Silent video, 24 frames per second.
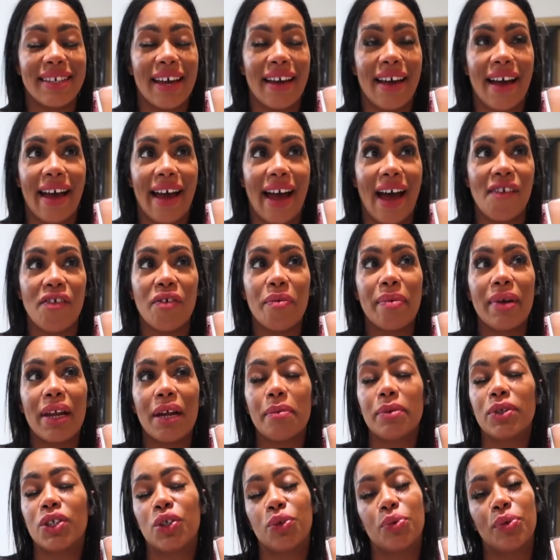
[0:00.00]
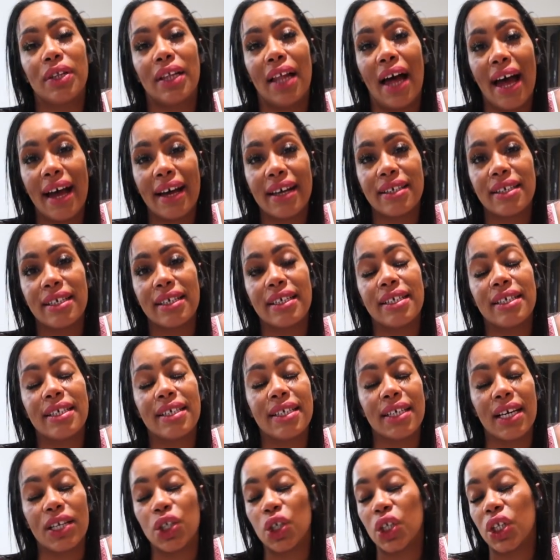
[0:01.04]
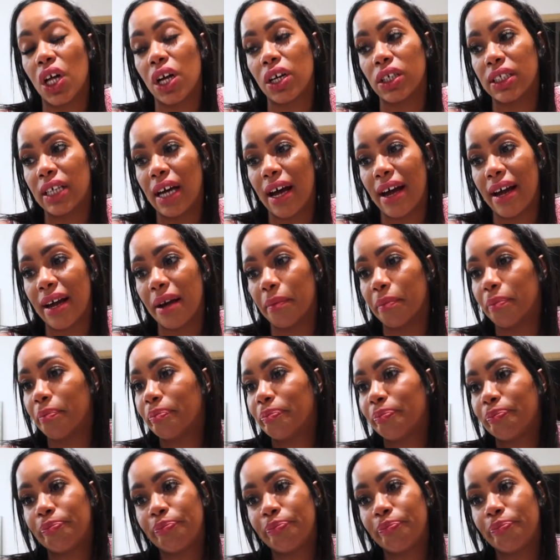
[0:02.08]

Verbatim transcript: Like, I haven't been able to relax in such a long time.